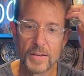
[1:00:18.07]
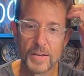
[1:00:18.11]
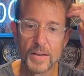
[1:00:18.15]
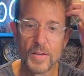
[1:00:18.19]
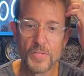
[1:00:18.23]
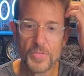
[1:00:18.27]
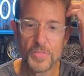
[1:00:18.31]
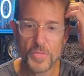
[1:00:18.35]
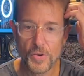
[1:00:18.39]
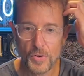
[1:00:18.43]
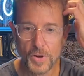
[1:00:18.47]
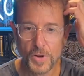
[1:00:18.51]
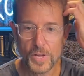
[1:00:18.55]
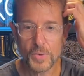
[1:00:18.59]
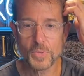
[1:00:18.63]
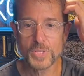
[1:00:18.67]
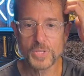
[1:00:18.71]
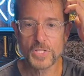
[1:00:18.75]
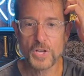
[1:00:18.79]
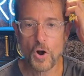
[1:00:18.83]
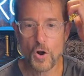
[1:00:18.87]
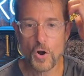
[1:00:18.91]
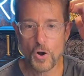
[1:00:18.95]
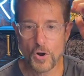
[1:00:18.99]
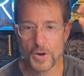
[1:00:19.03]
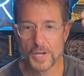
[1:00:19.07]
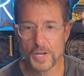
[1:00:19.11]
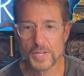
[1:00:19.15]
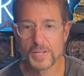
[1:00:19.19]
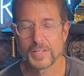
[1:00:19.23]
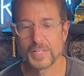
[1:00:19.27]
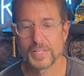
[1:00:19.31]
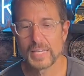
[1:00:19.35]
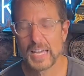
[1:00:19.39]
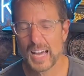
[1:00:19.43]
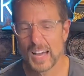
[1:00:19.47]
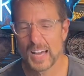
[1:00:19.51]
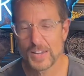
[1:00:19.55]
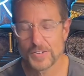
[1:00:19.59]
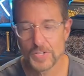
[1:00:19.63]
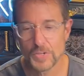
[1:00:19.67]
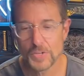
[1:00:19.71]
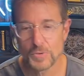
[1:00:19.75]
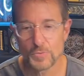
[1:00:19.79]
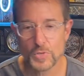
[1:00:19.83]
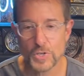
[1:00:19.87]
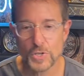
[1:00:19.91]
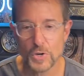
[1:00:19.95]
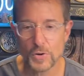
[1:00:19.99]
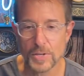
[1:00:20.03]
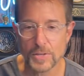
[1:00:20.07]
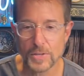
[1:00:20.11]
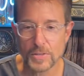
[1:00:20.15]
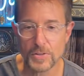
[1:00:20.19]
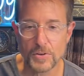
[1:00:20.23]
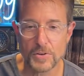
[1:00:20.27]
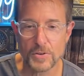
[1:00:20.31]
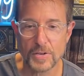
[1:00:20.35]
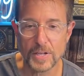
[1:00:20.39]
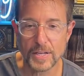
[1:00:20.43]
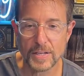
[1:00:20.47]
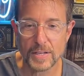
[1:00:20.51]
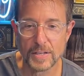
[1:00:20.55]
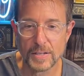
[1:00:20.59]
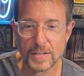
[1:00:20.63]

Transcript: 30 was hard. Yeah, turning 30.